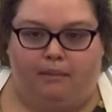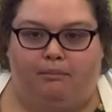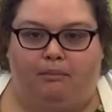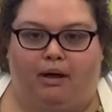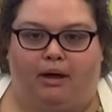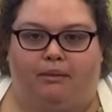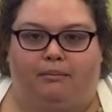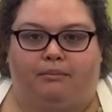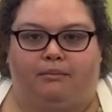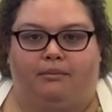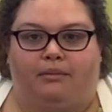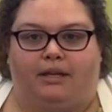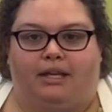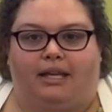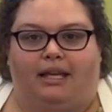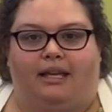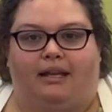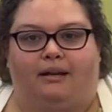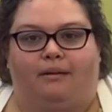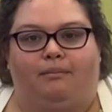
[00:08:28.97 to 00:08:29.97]

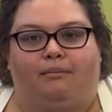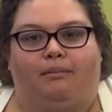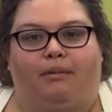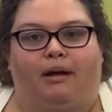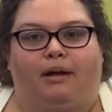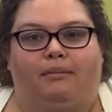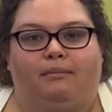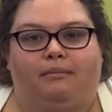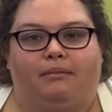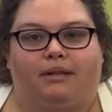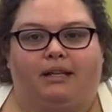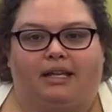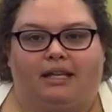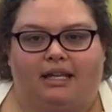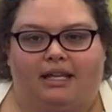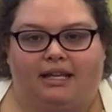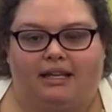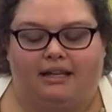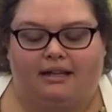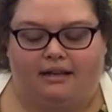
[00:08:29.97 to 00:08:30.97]
Pumpkin,
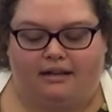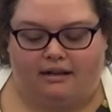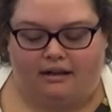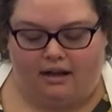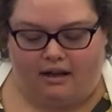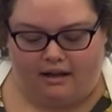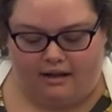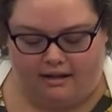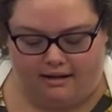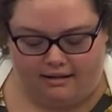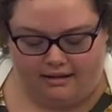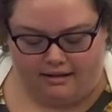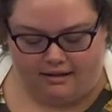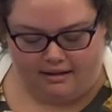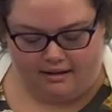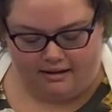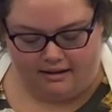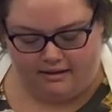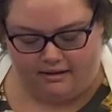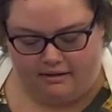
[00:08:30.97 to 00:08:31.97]
pumpkin on
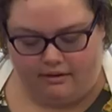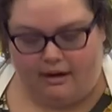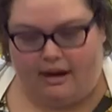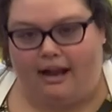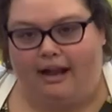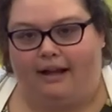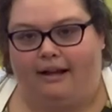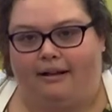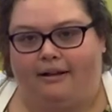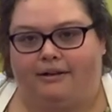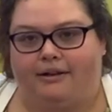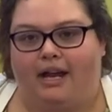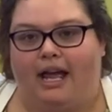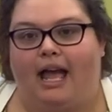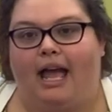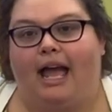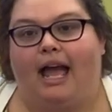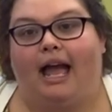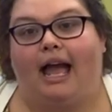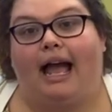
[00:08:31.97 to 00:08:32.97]
the ground,
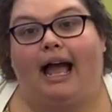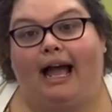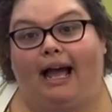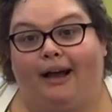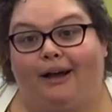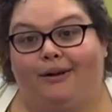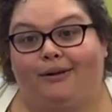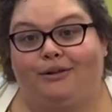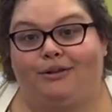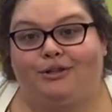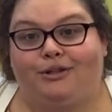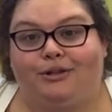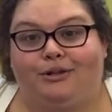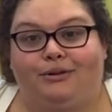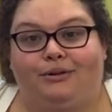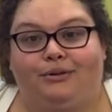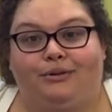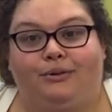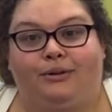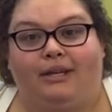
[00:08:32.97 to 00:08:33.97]
how'd
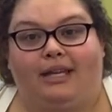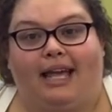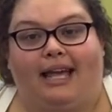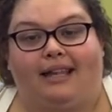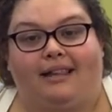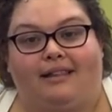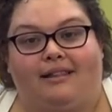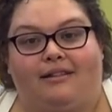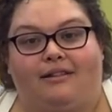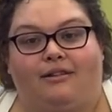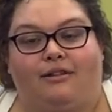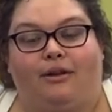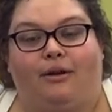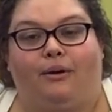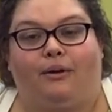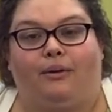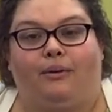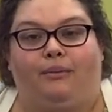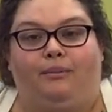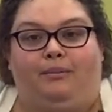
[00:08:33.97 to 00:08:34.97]
you get
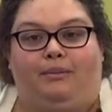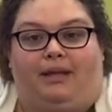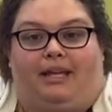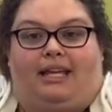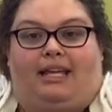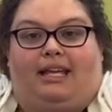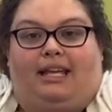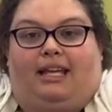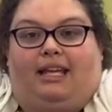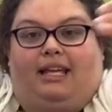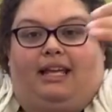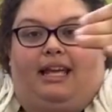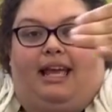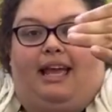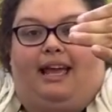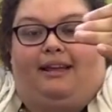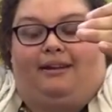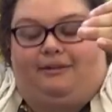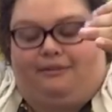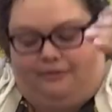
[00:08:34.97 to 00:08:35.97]
so big
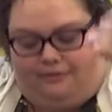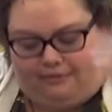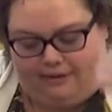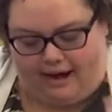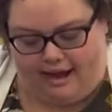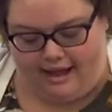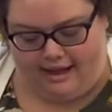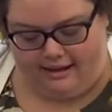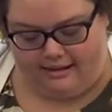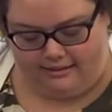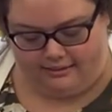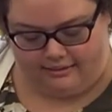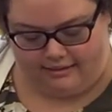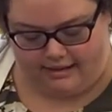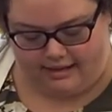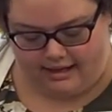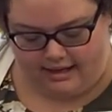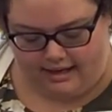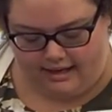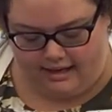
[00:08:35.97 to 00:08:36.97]
and round?
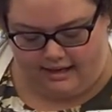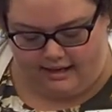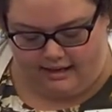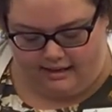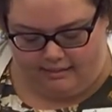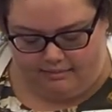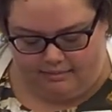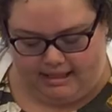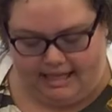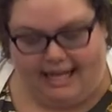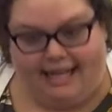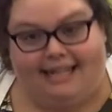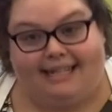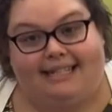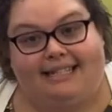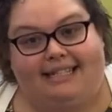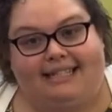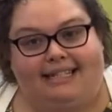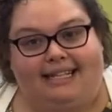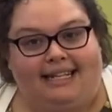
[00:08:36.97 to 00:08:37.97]

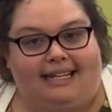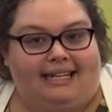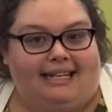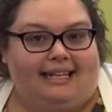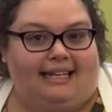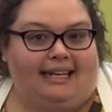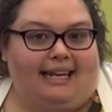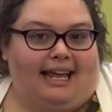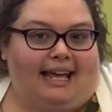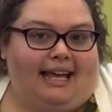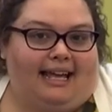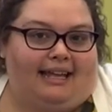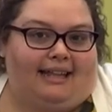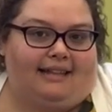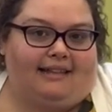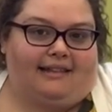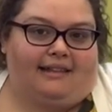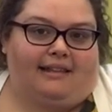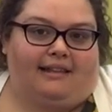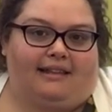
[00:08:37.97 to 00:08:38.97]
Planted
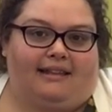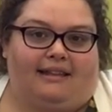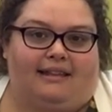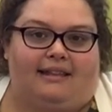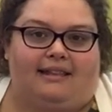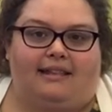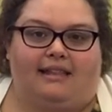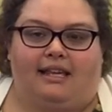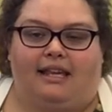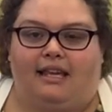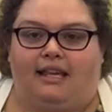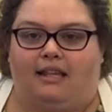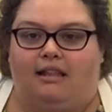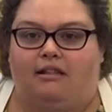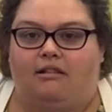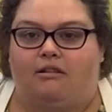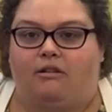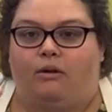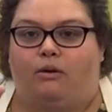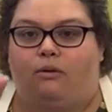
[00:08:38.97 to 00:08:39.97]
as a seed
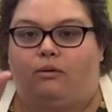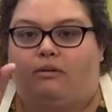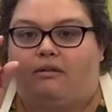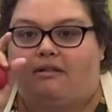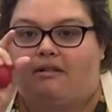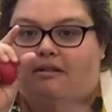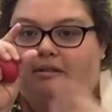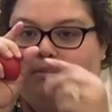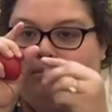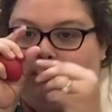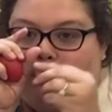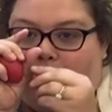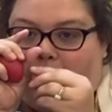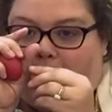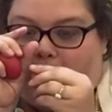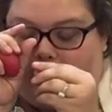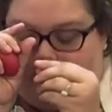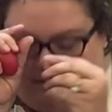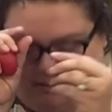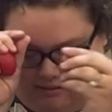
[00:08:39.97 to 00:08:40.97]
so
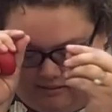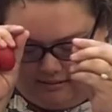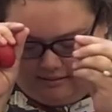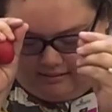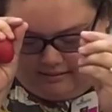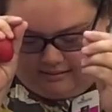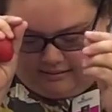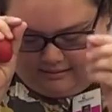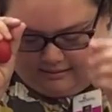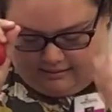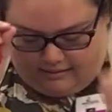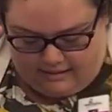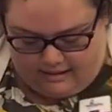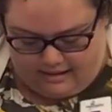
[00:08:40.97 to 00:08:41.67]
small,